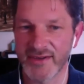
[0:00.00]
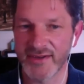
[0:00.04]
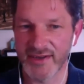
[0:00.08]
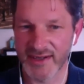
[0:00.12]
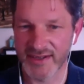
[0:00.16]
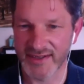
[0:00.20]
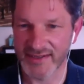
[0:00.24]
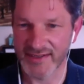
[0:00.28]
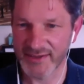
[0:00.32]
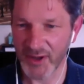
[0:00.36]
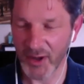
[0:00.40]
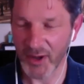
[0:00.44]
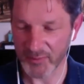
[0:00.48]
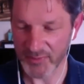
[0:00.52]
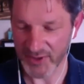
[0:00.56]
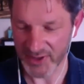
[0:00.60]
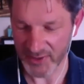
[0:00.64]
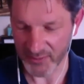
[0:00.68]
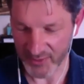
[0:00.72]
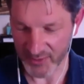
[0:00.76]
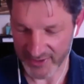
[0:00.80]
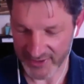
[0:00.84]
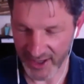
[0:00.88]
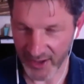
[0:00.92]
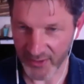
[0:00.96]
You stopped and you
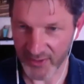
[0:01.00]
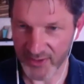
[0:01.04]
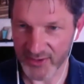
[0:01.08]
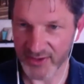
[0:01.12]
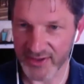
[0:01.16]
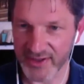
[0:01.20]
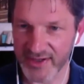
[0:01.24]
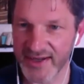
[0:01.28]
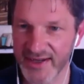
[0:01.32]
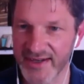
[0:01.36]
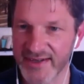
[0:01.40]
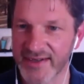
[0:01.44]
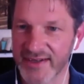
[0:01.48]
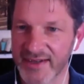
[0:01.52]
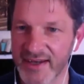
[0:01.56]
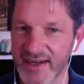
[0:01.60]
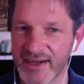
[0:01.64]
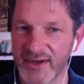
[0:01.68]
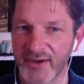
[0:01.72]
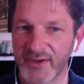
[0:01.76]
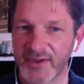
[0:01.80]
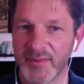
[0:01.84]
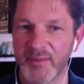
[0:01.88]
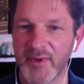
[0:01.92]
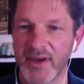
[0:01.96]
went down on your knees and you
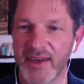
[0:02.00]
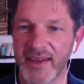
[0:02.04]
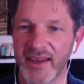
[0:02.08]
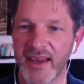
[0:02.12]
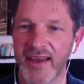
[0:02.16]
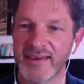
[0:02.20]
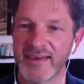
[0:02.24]
looked him in the eye.